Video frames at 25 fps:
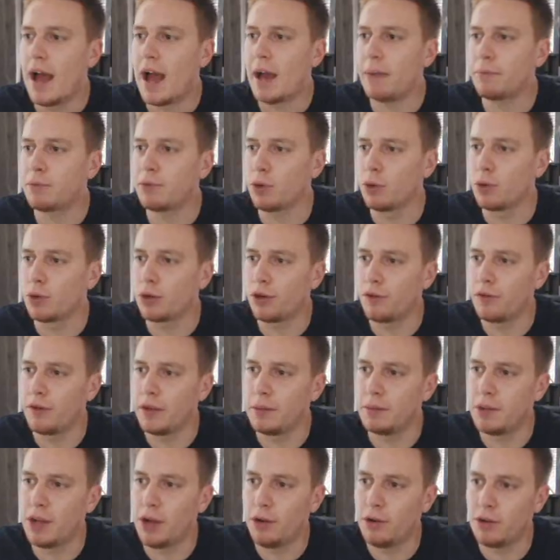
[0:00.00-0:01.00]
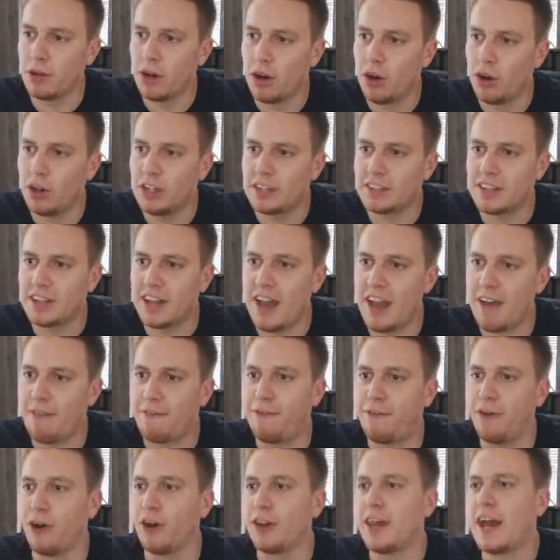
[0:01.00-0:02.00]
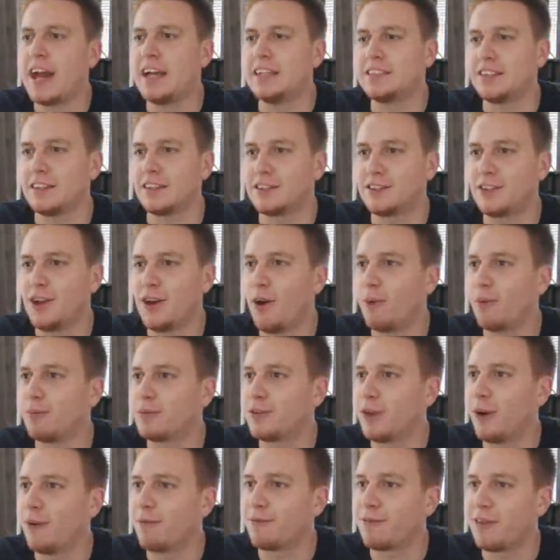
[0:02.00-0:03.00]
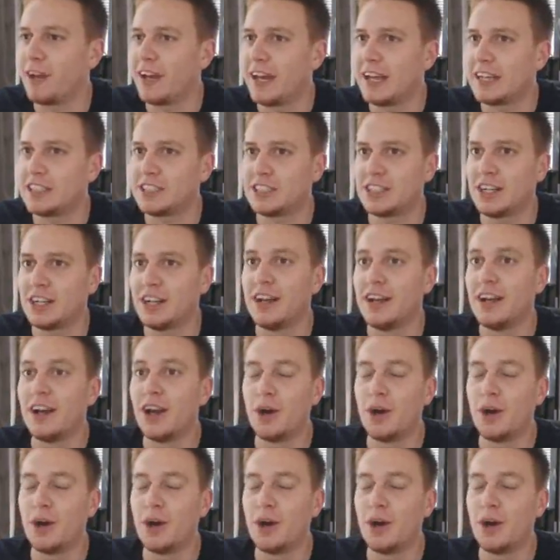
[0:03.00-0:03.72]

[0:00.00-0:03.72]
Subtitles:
Abdul Karim Yoda on his left foot. That is a top finish.